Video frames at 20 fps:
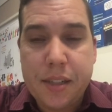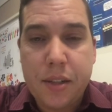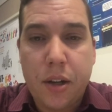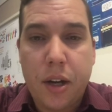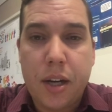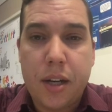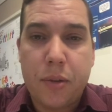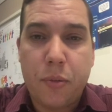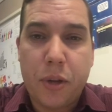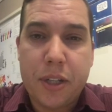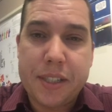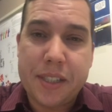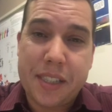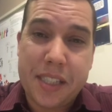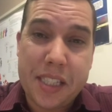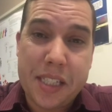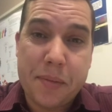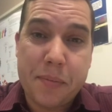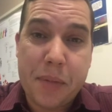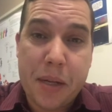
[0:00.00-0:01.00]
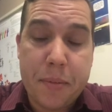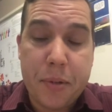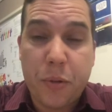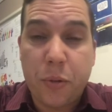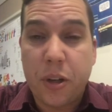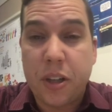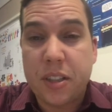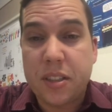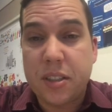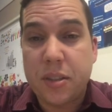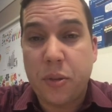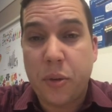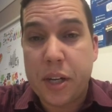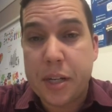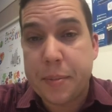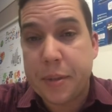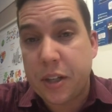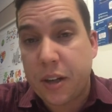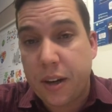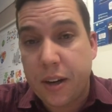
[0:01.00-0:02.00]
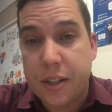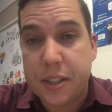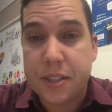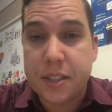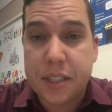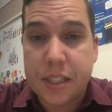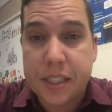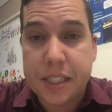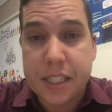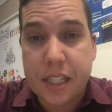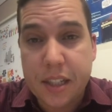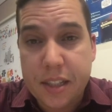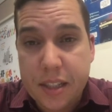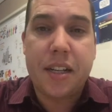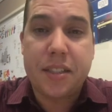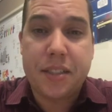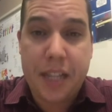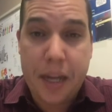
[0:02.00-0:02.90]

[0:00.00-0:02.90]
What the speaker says: One team maybe worked quite a bit harder than the other.